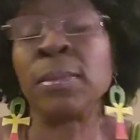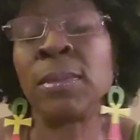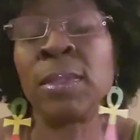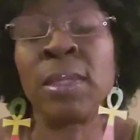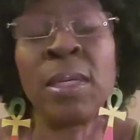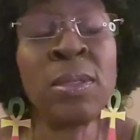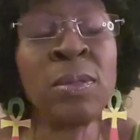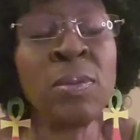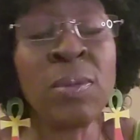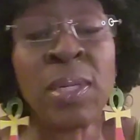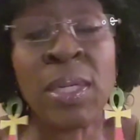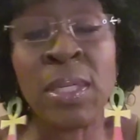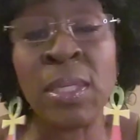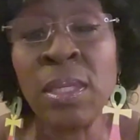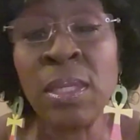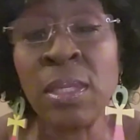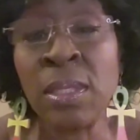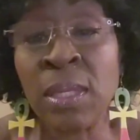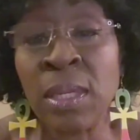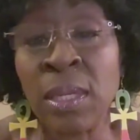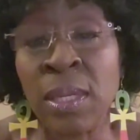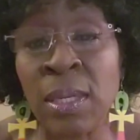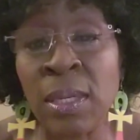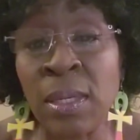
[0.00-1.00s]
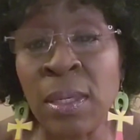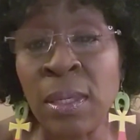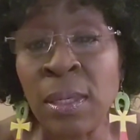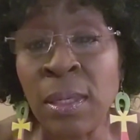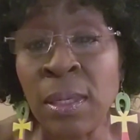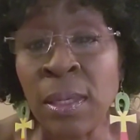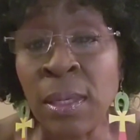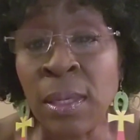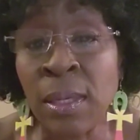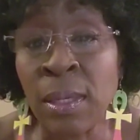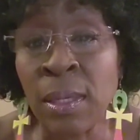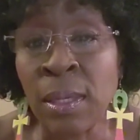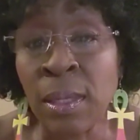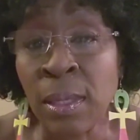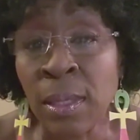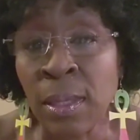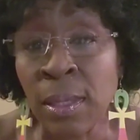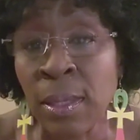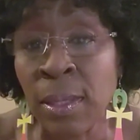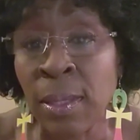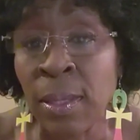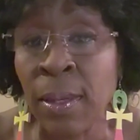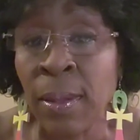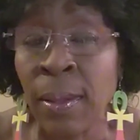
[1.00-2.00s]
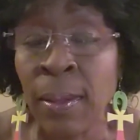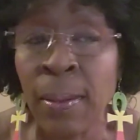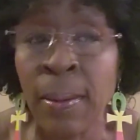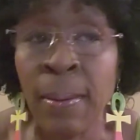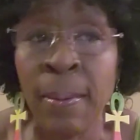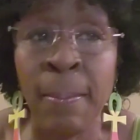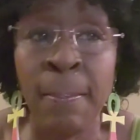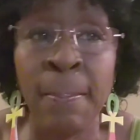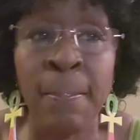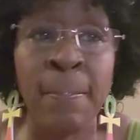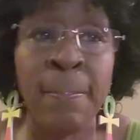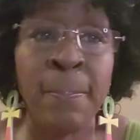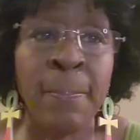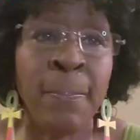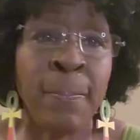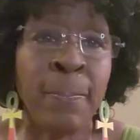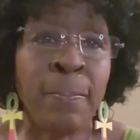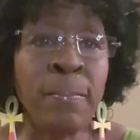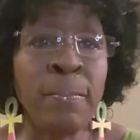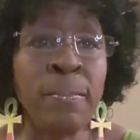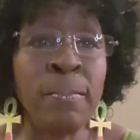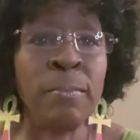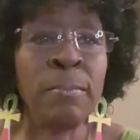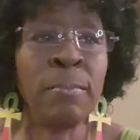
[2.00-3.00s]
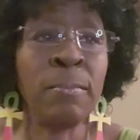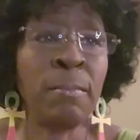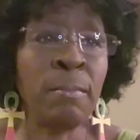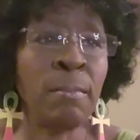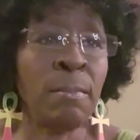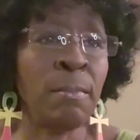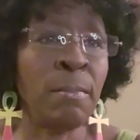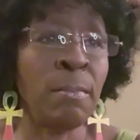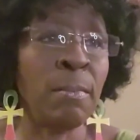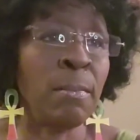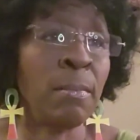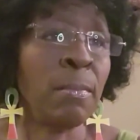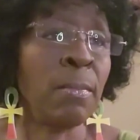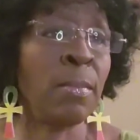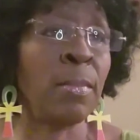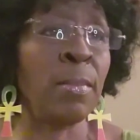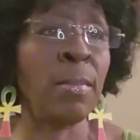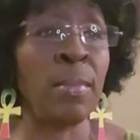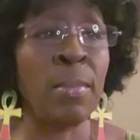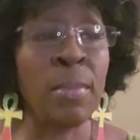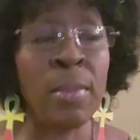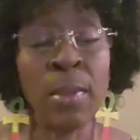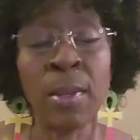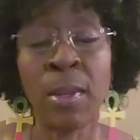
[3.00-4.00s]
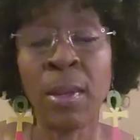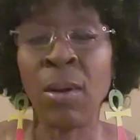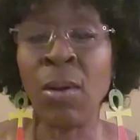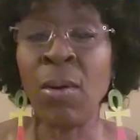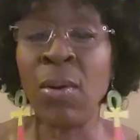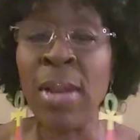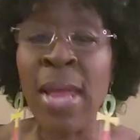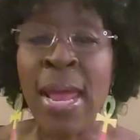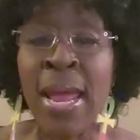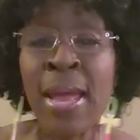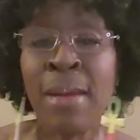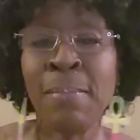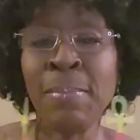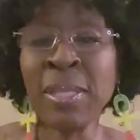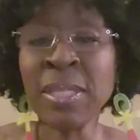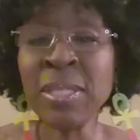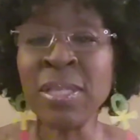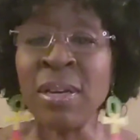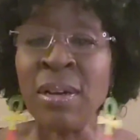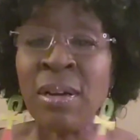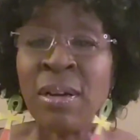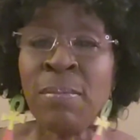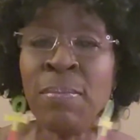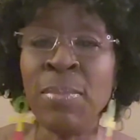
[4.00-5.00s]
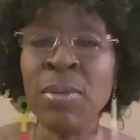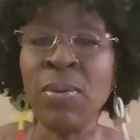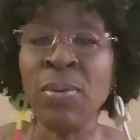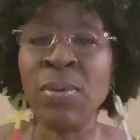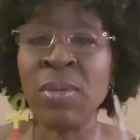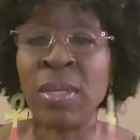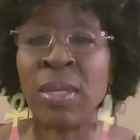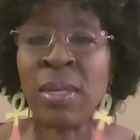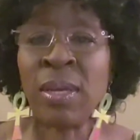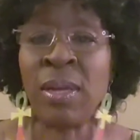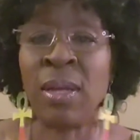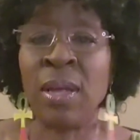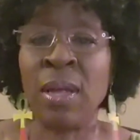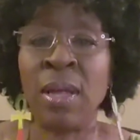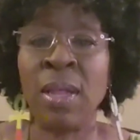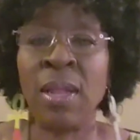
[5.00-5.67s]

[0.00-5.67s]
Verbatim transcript: That's what I need September to hear. by Earth, Wind, and Fire on Amazon Music. On Amazon Music.